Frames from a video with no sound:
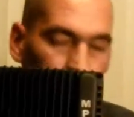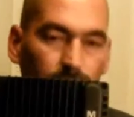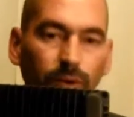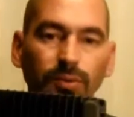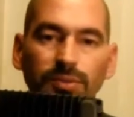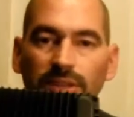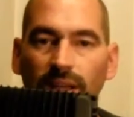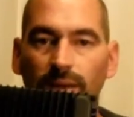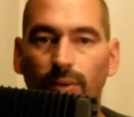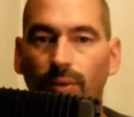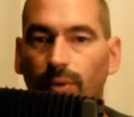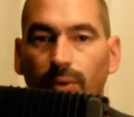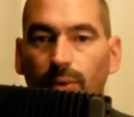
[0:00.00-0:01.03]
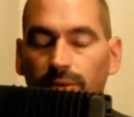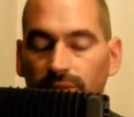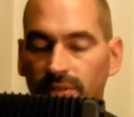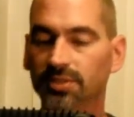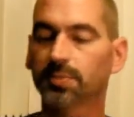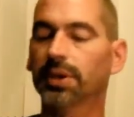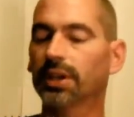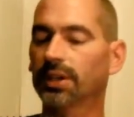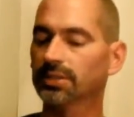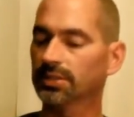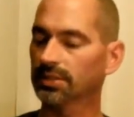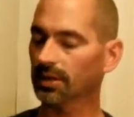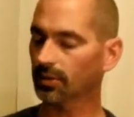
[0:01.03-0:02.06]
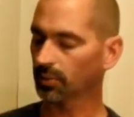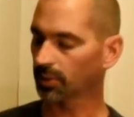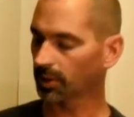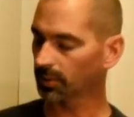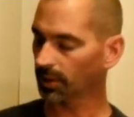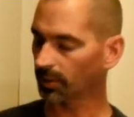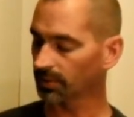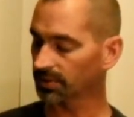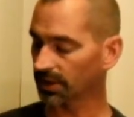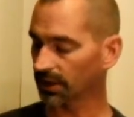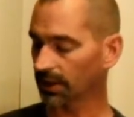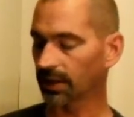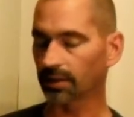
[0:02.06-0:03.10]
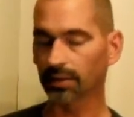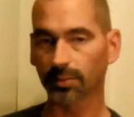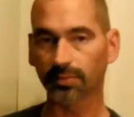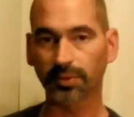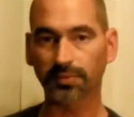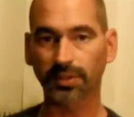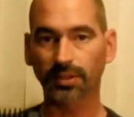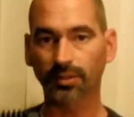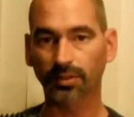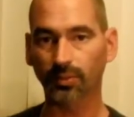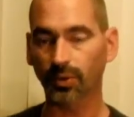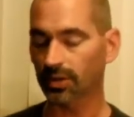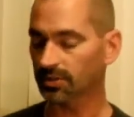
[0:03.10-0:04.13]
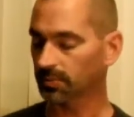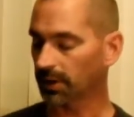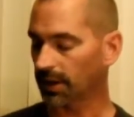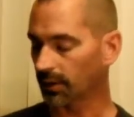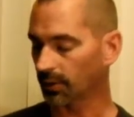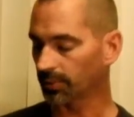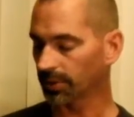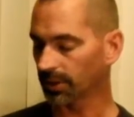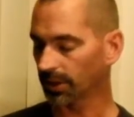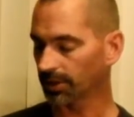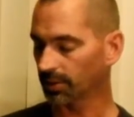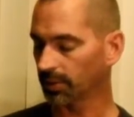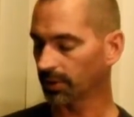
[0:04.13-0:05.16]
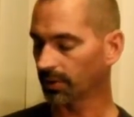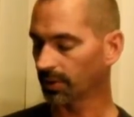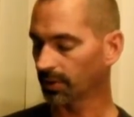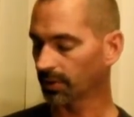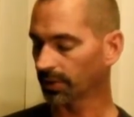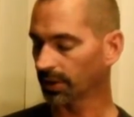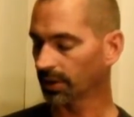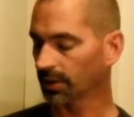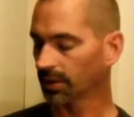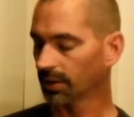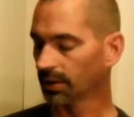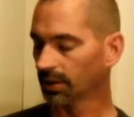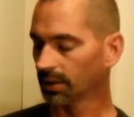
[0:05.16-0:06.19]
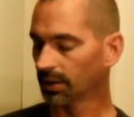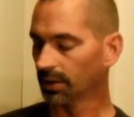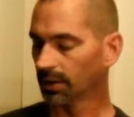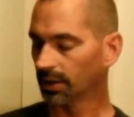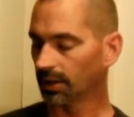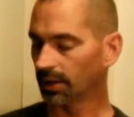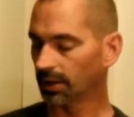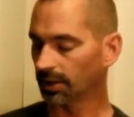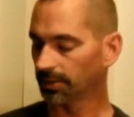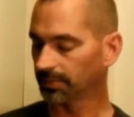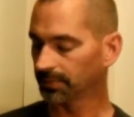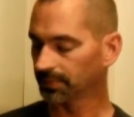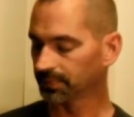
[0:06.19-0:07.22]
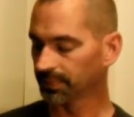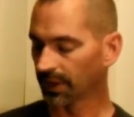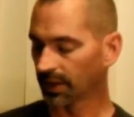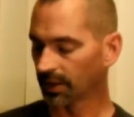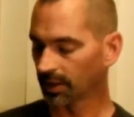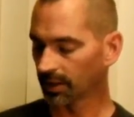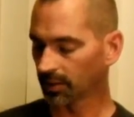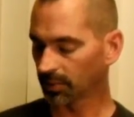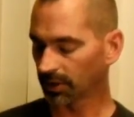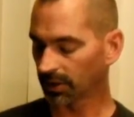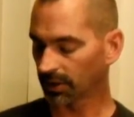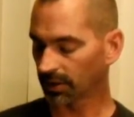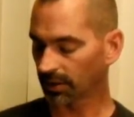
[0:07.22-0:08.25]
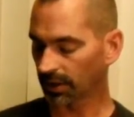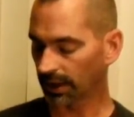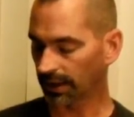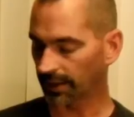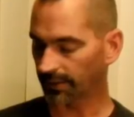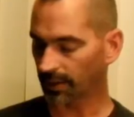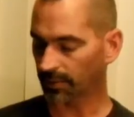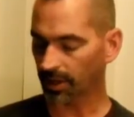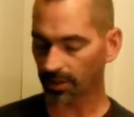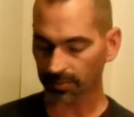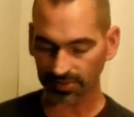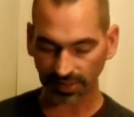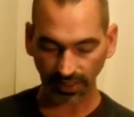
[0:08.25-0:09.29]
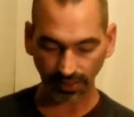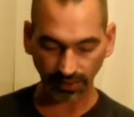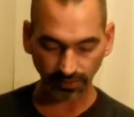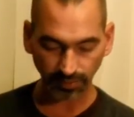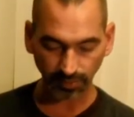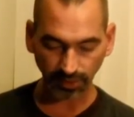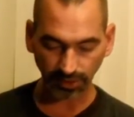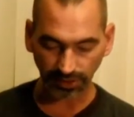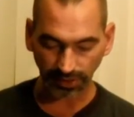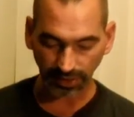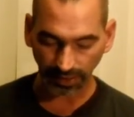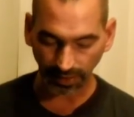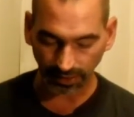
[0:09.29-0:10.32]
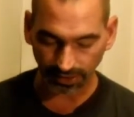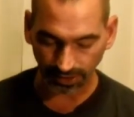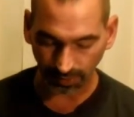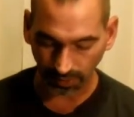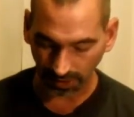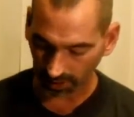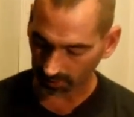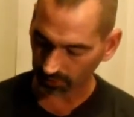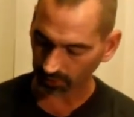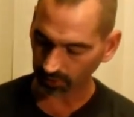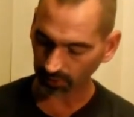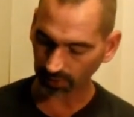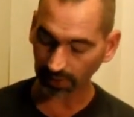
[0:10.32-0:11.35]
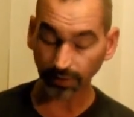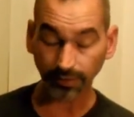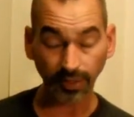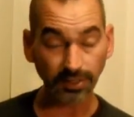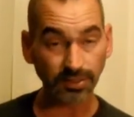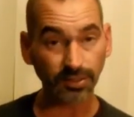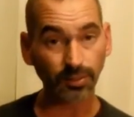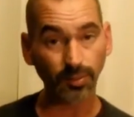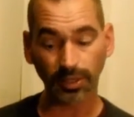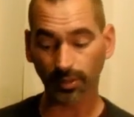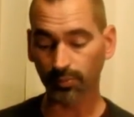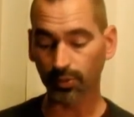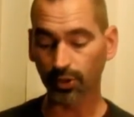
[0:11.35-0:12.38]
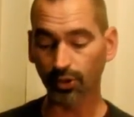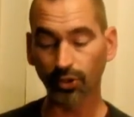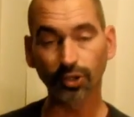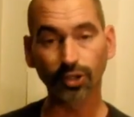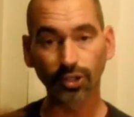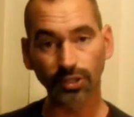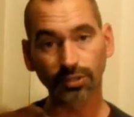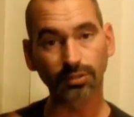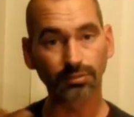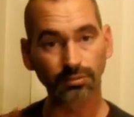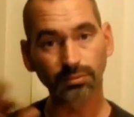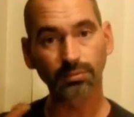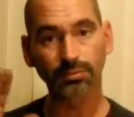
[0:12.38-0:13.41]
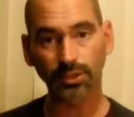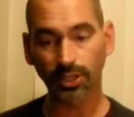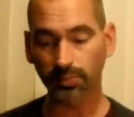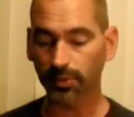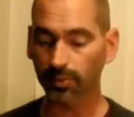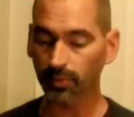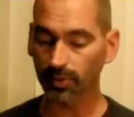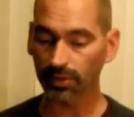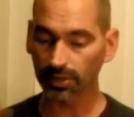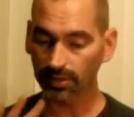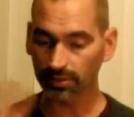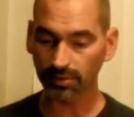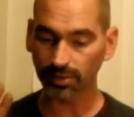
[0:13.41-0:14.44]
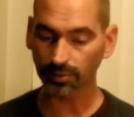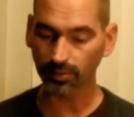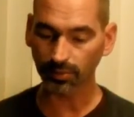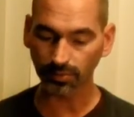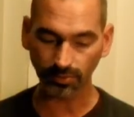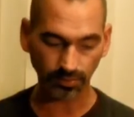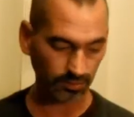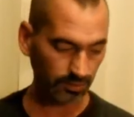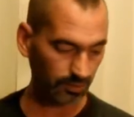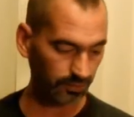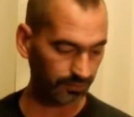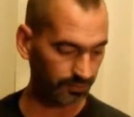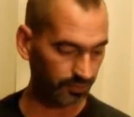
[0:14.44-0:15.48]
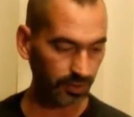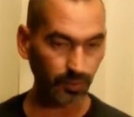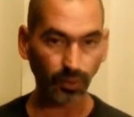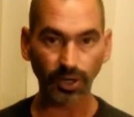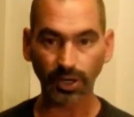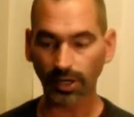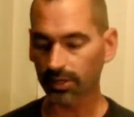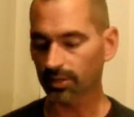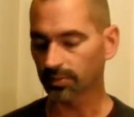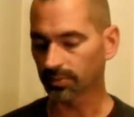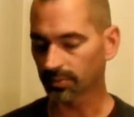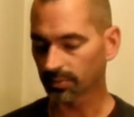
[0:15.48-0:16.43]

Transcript: I'm going to go into the specs because I don't remember. I want to say it can handle up 1,500 watts of power, but I could be wrong on that. But if I'm not mistaken from looking at it, I should be able to interface it to my computer and keep up with it. And it comes with a little freeware, you